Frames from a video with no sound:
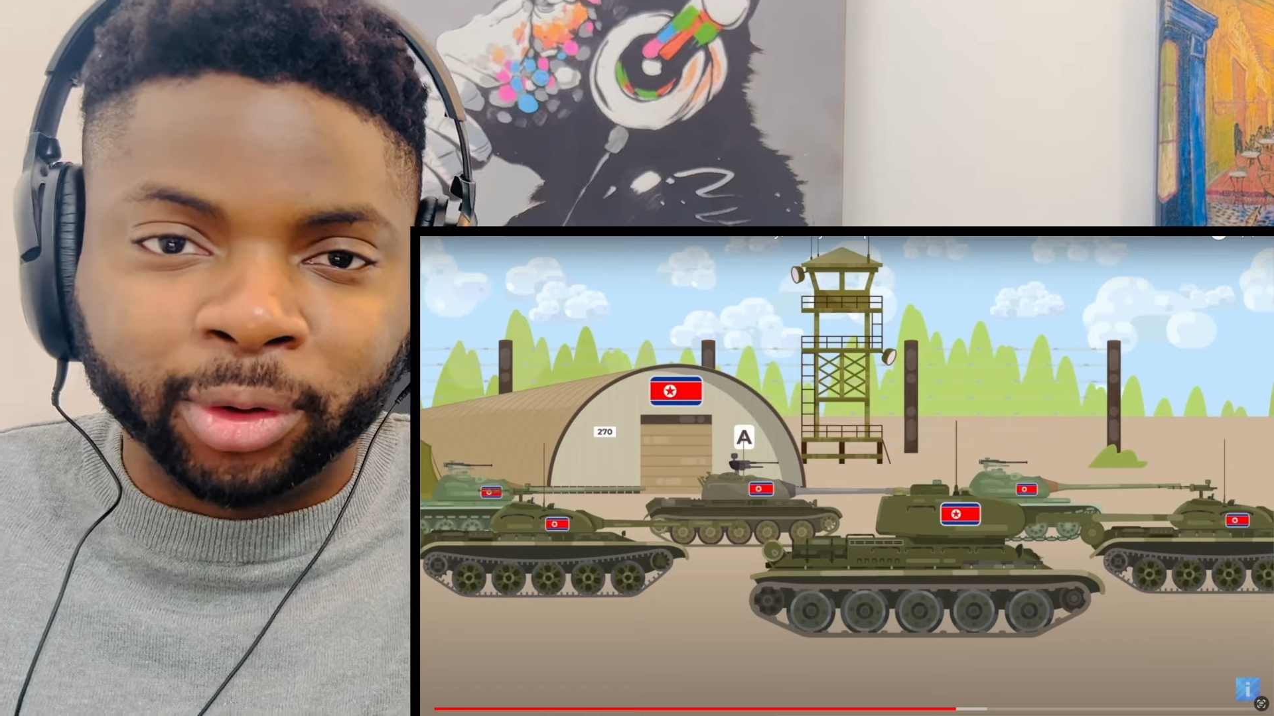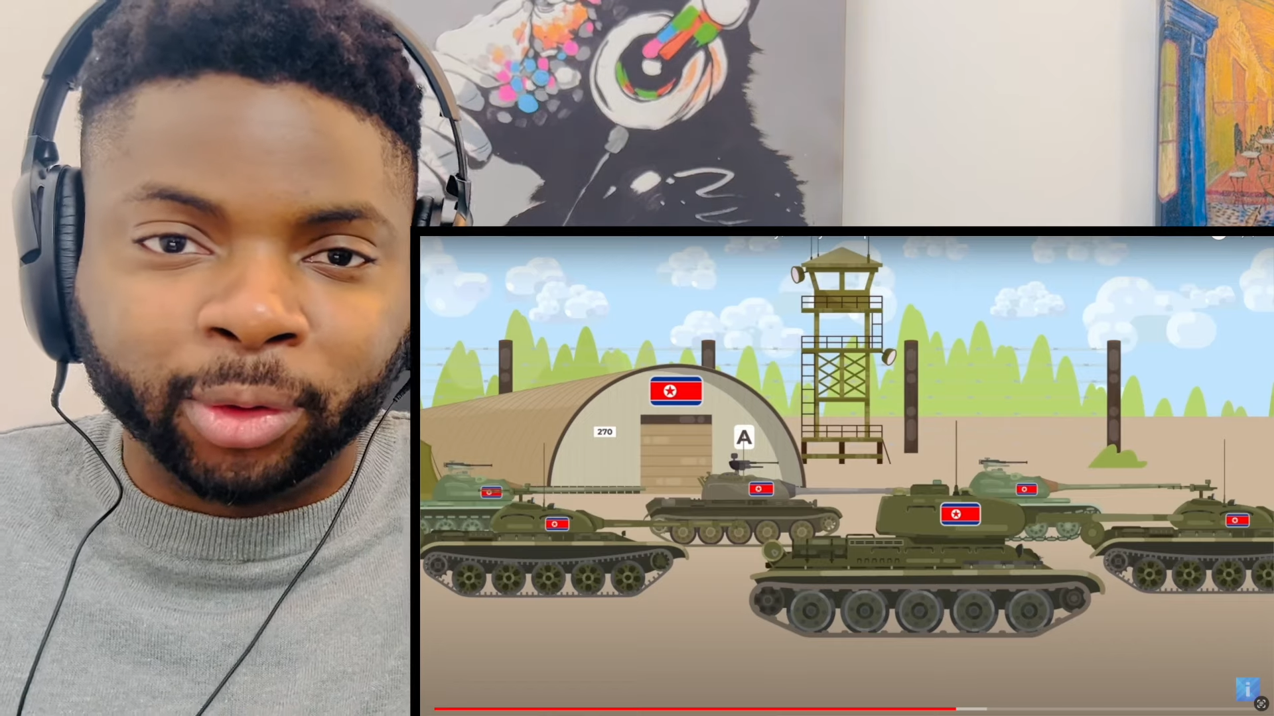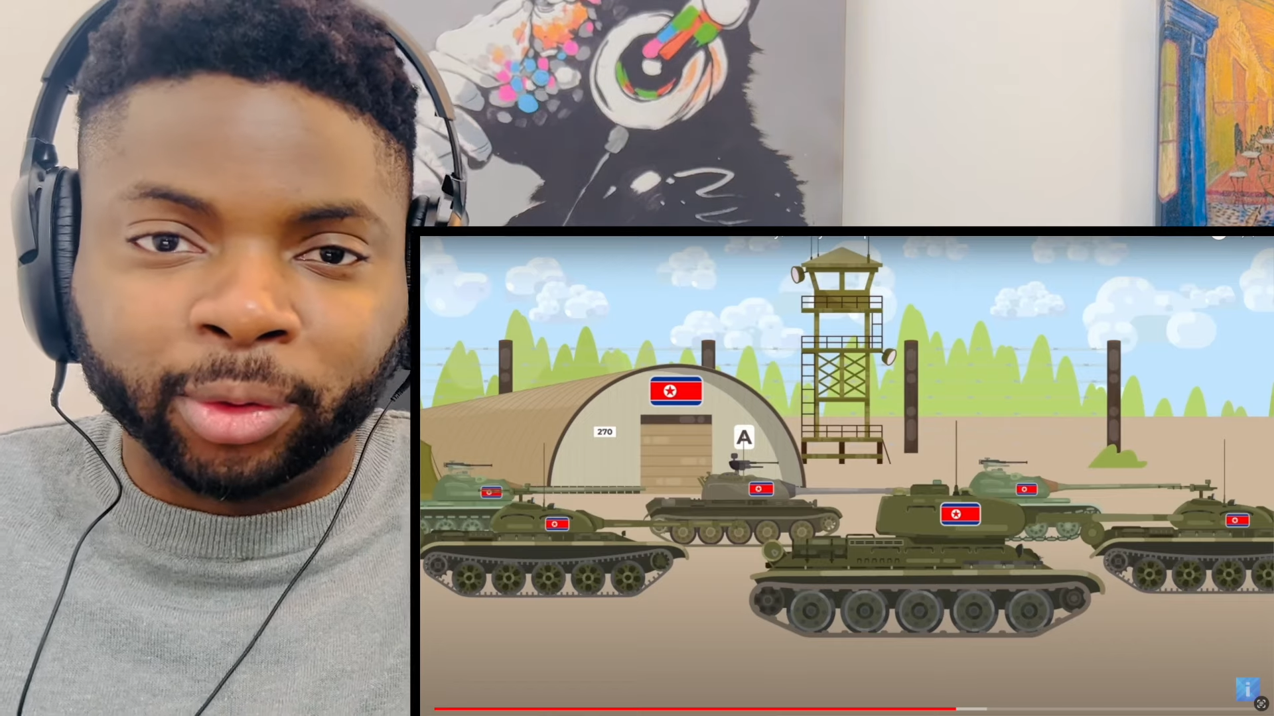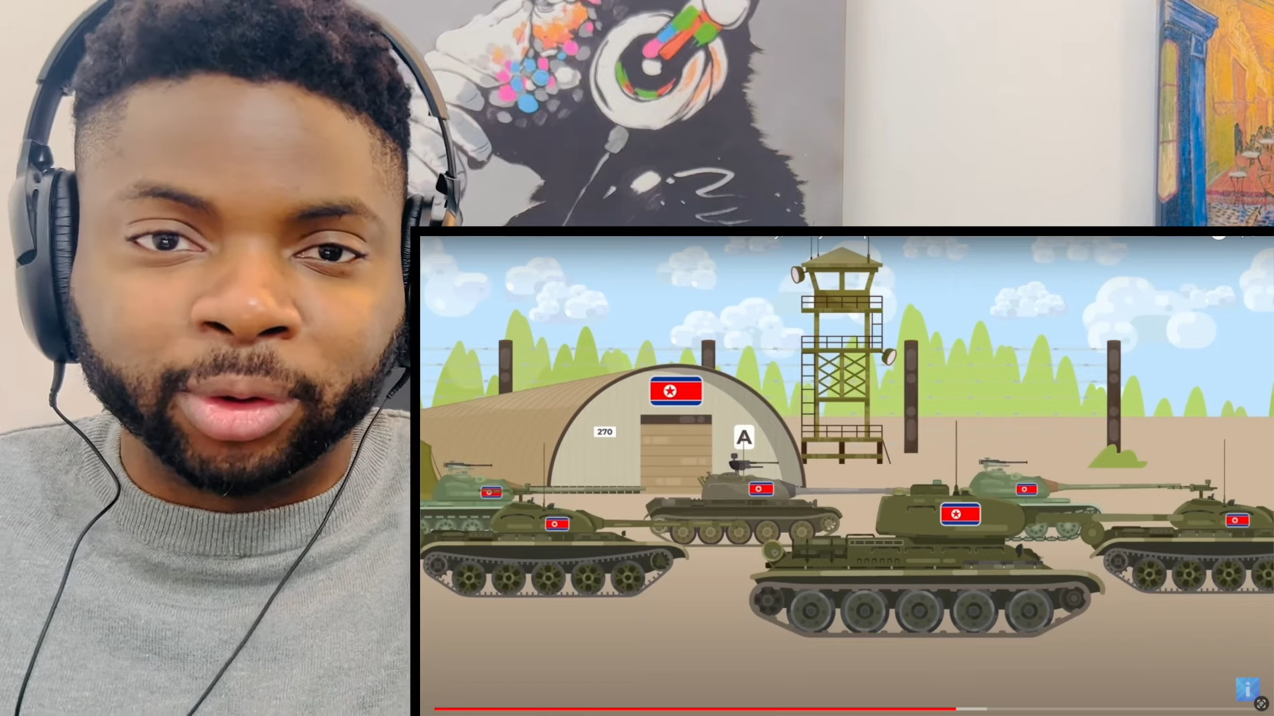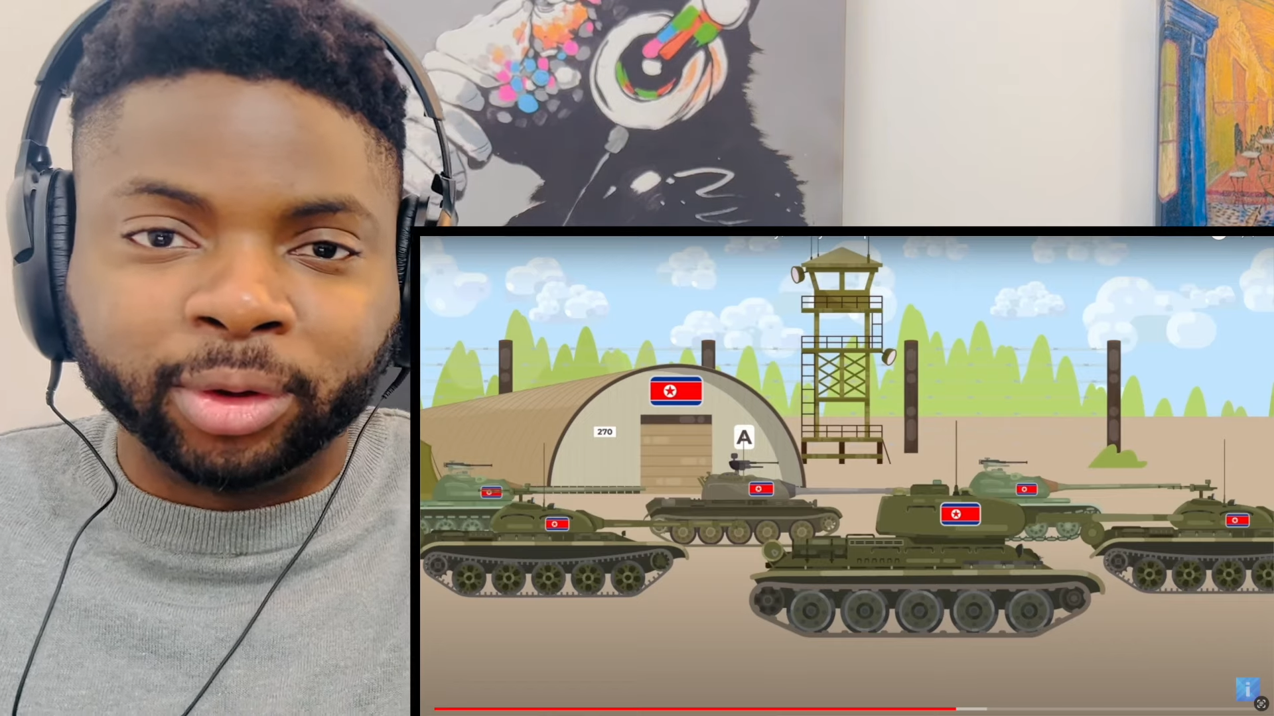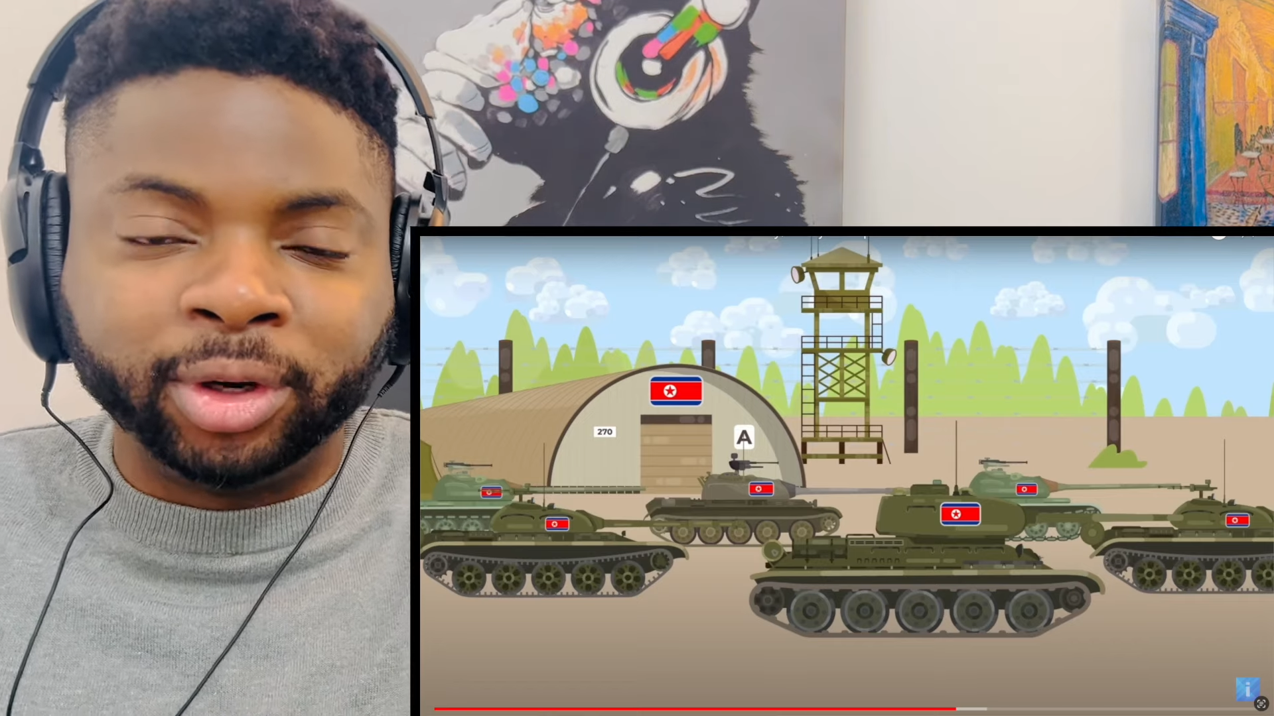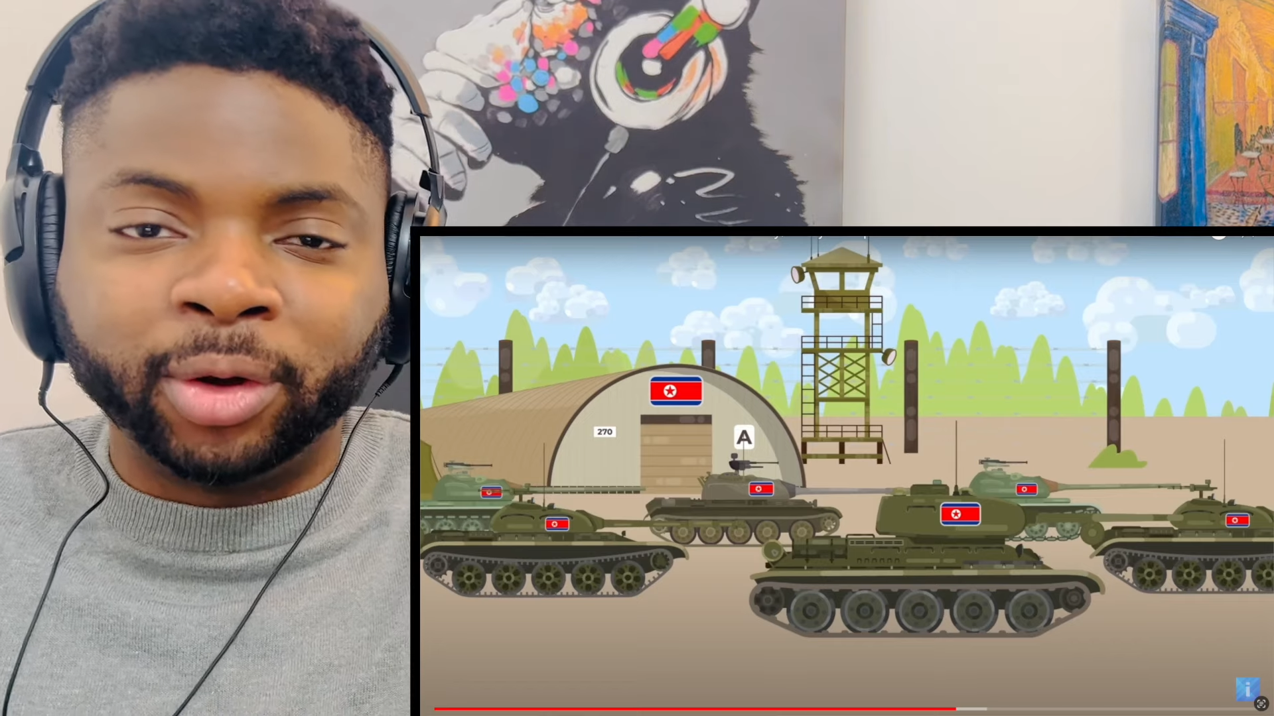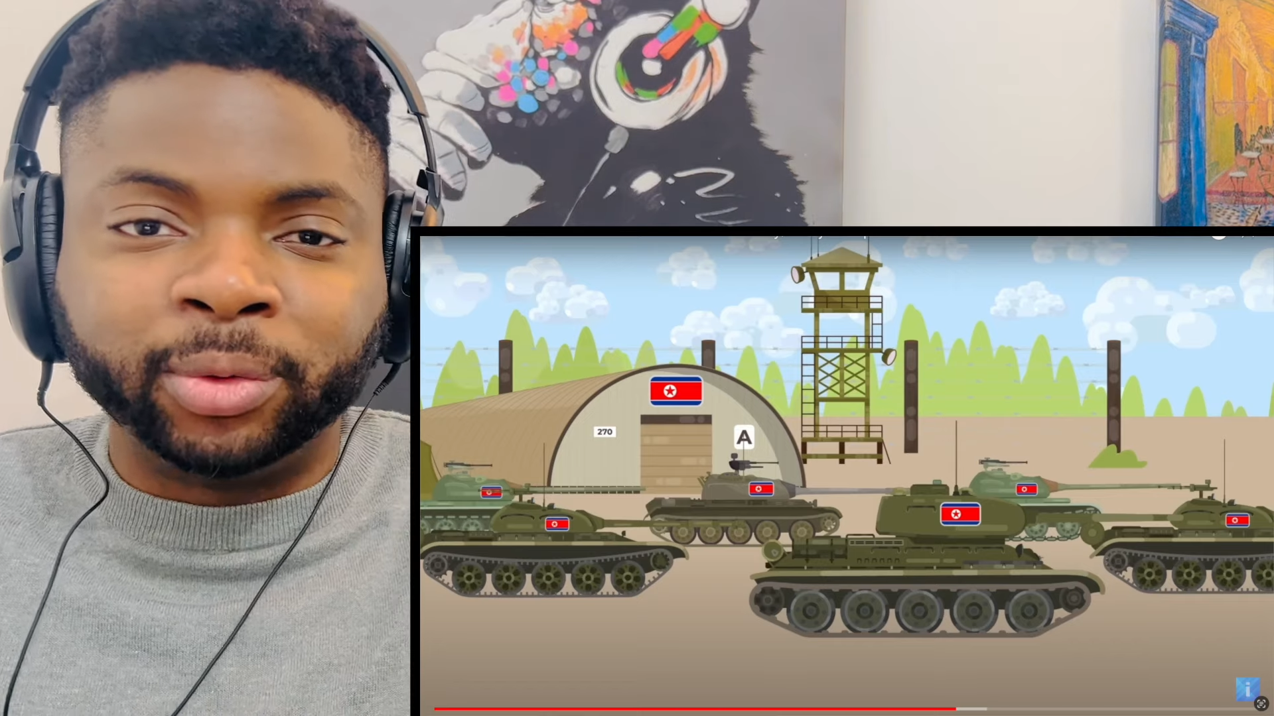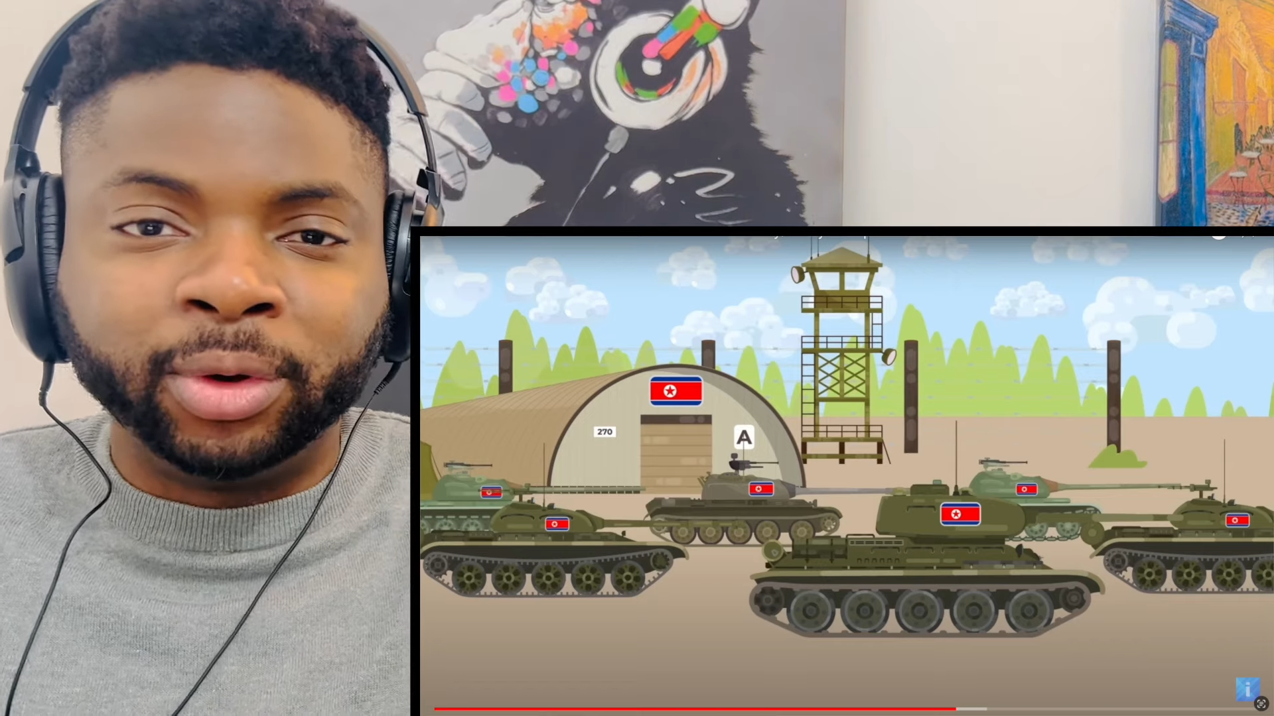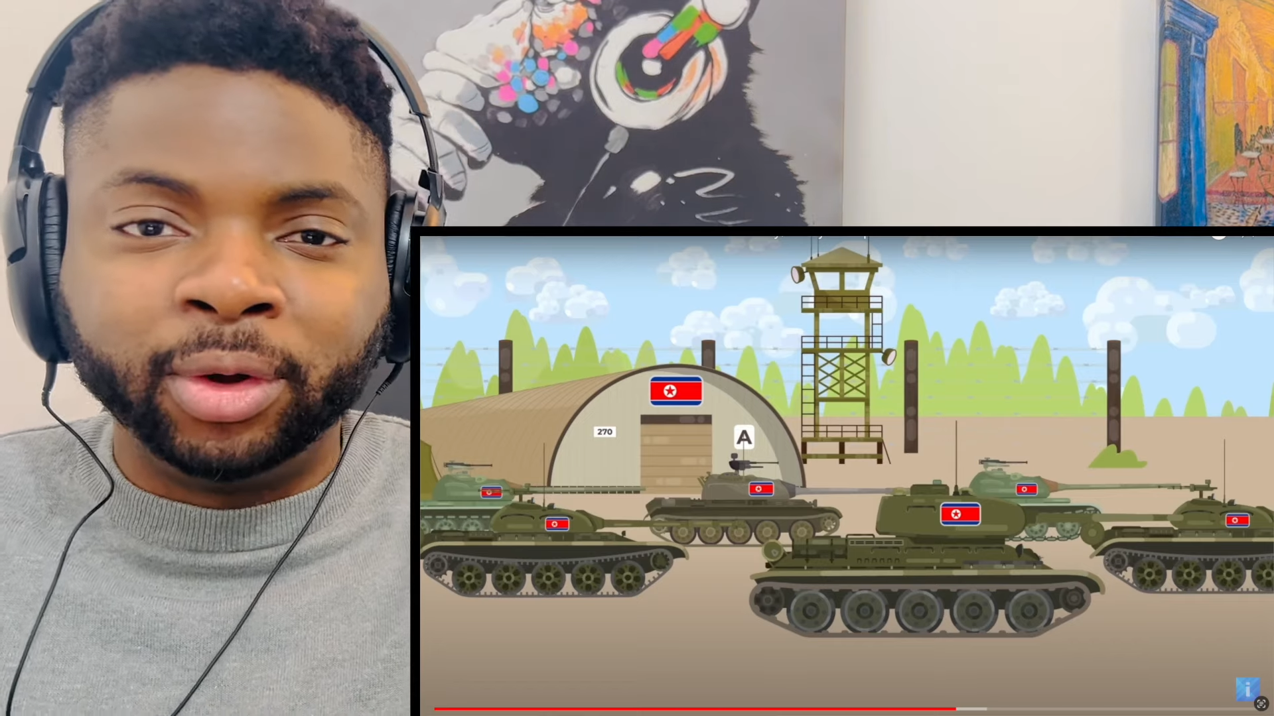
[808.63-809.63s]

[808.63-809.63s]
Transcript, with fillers: or you know